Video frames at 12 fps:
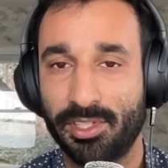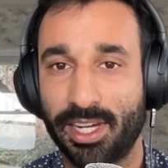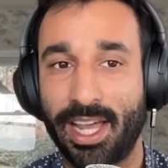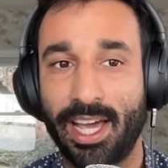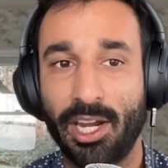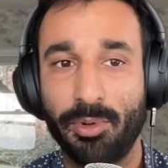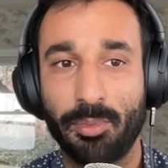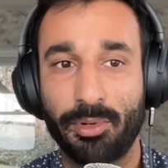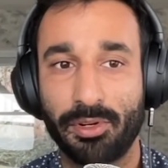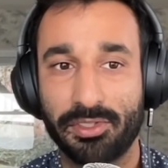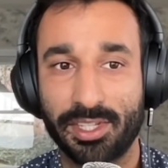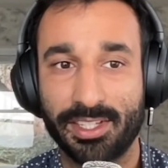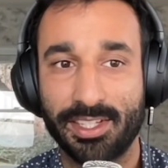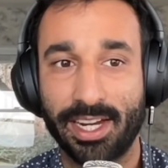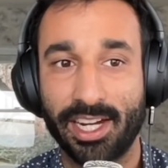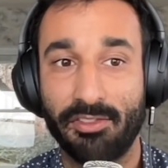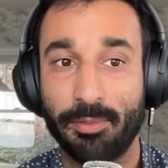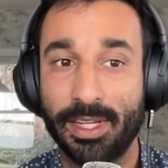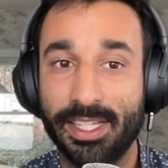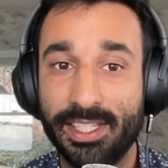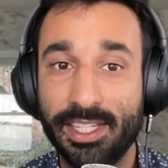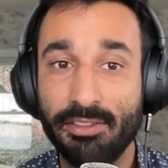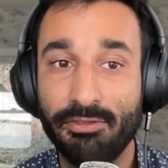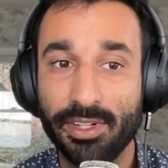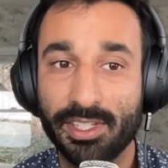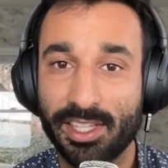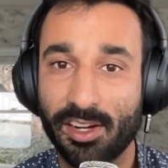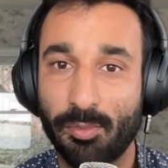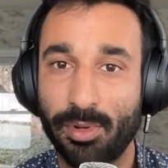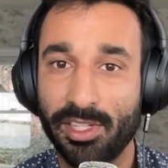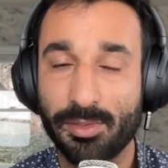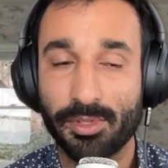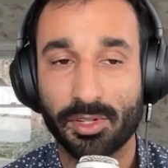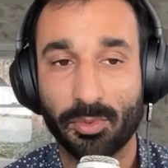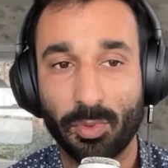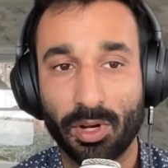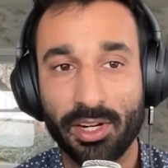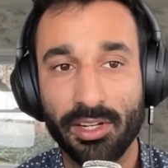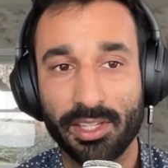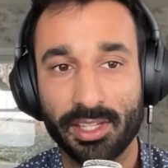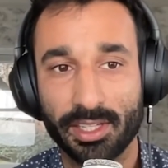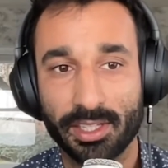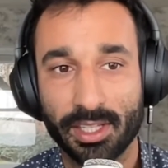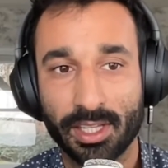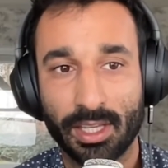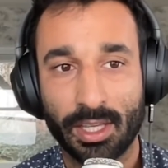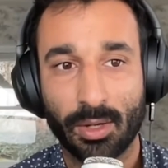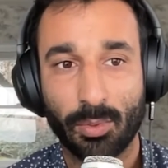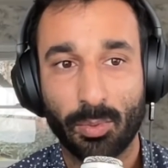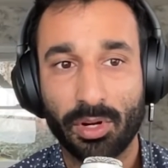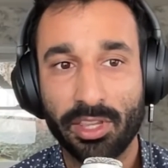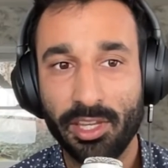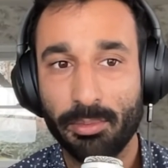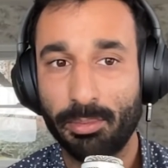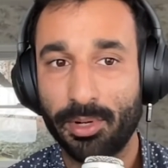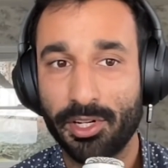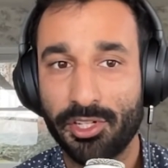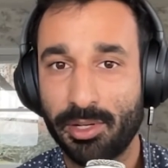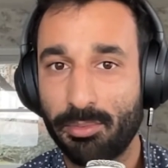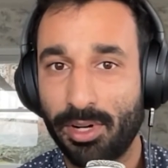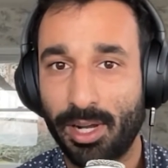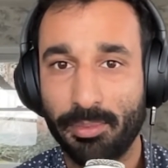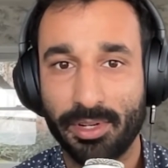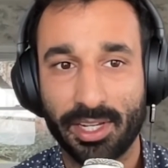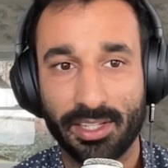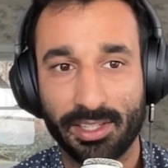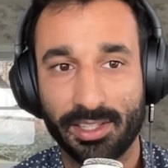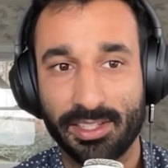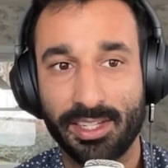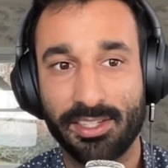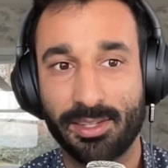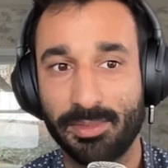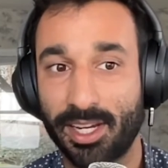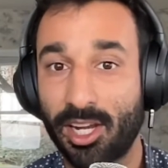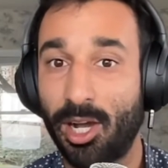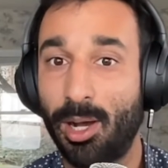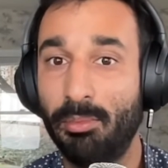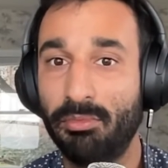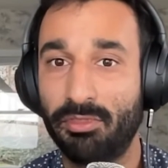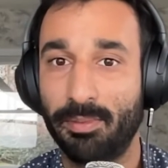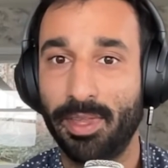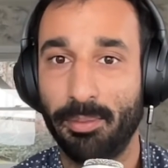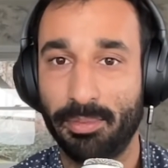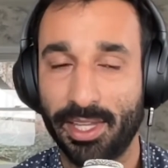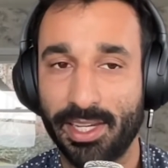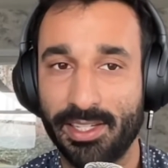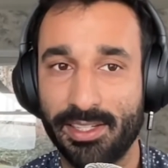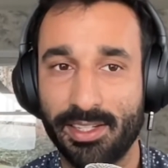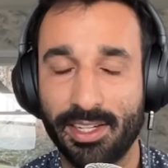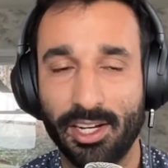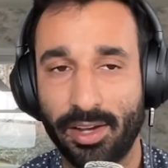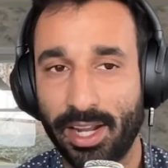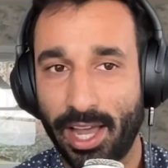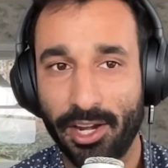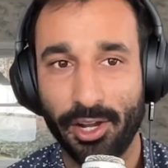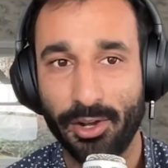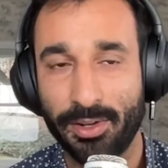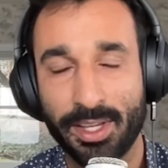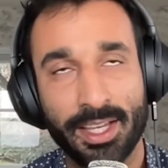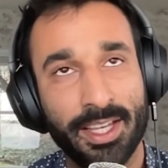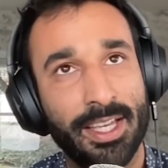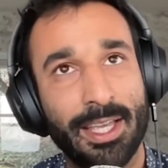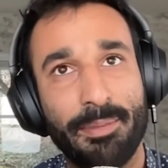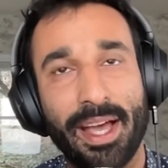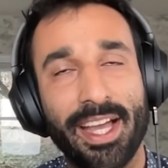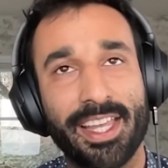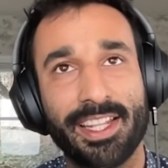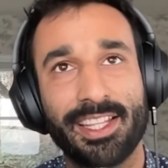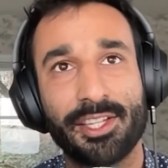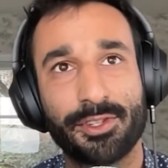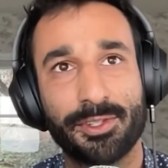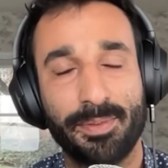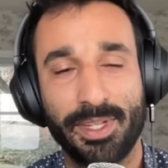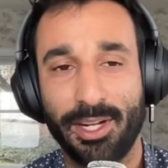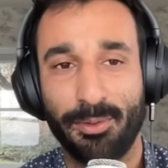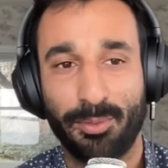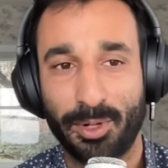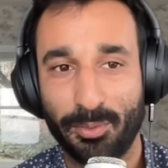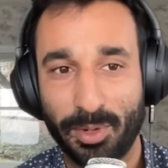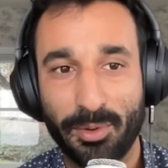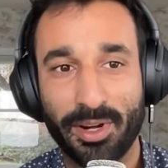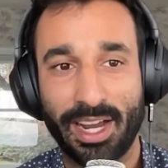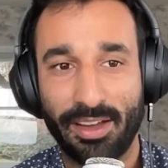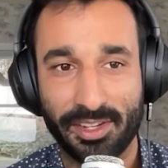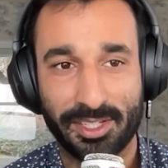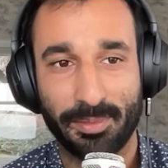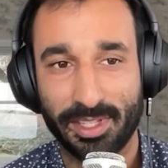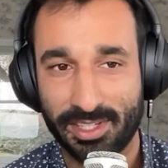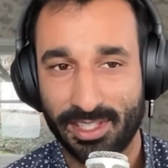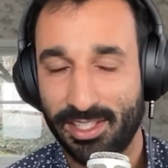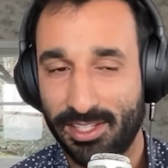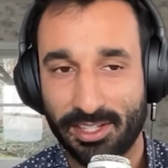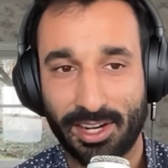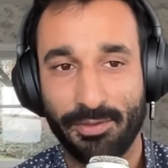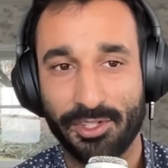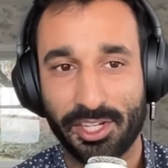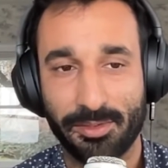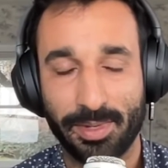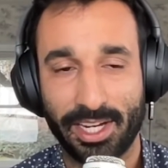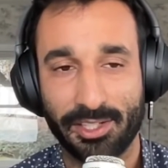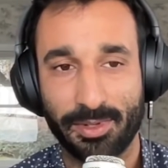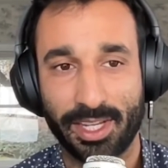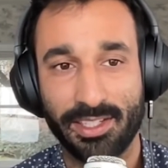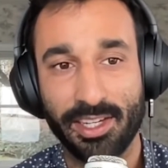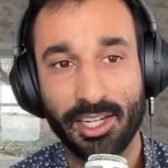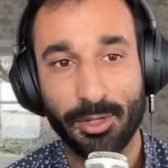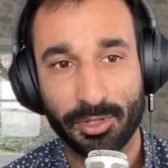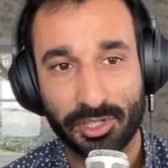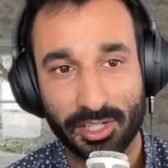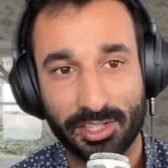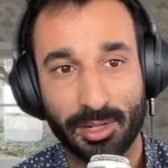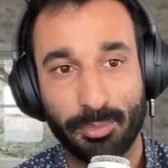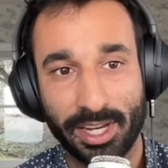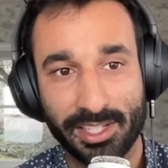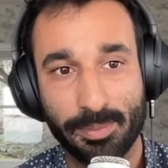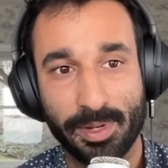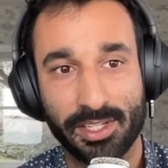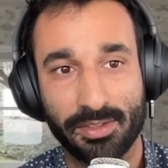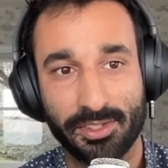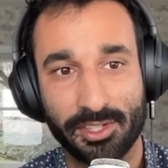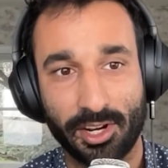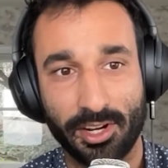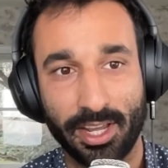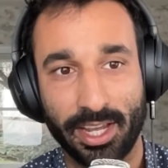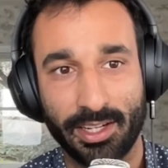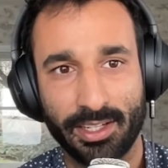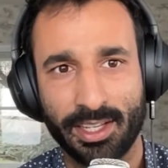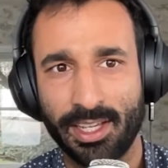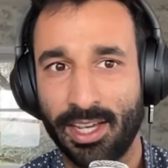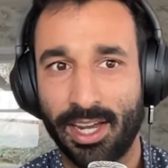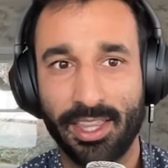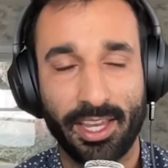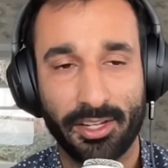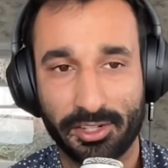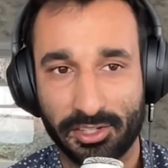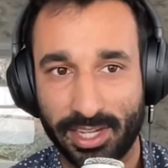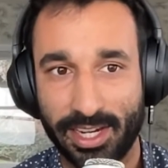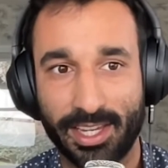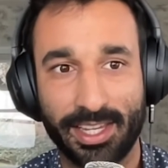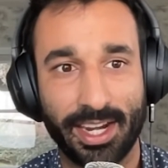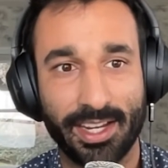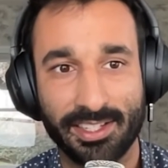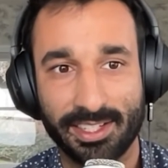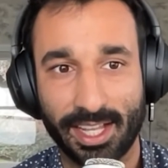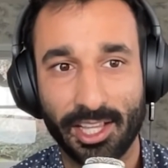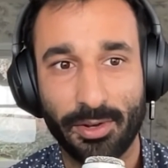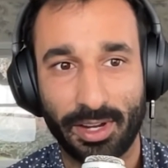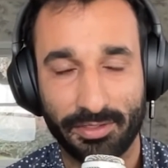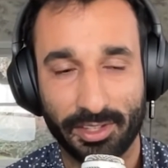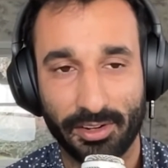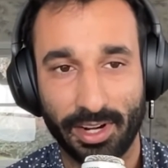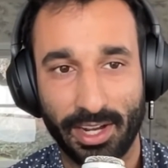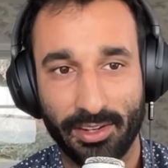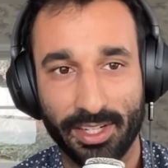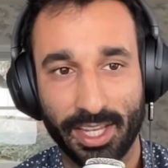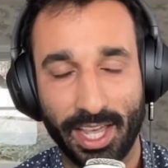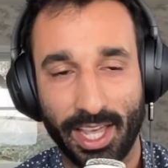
Like, how do we approach society from a different set of principles? And what are the emergent properties and the systems that come from that place? You know, I know back in, this was, you know, when we were having some of this conversation back in 2018, you were just on the precipice of starting, I think, just like getting Celo off the ground.